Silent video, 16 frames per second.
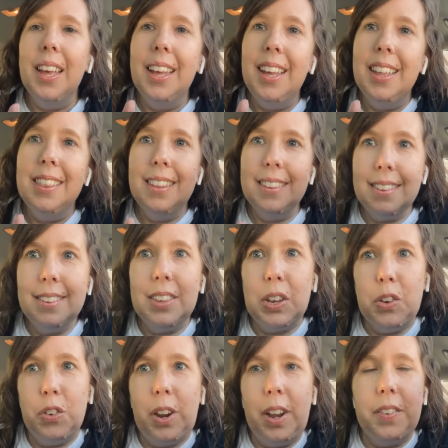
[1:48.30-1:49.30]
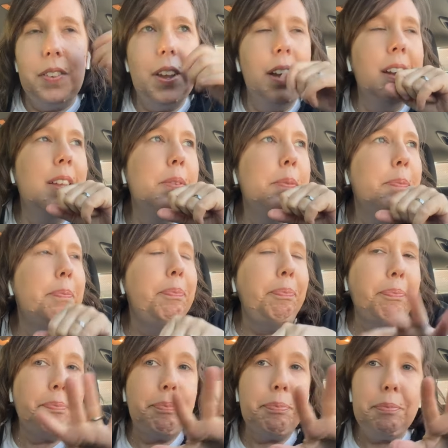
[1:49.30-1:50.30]
This is interesting.
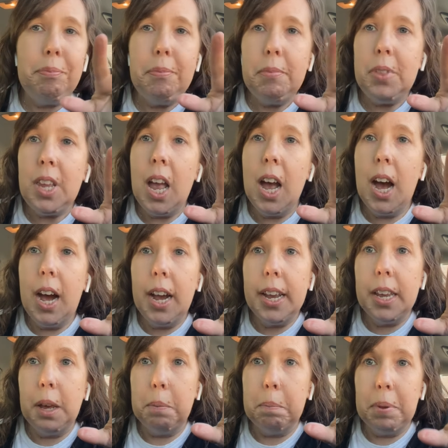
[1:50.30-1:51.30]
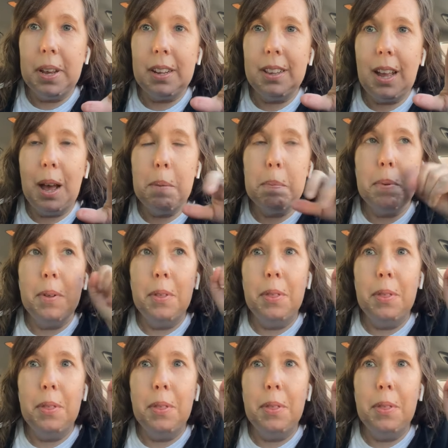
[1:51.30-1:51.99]
I picked up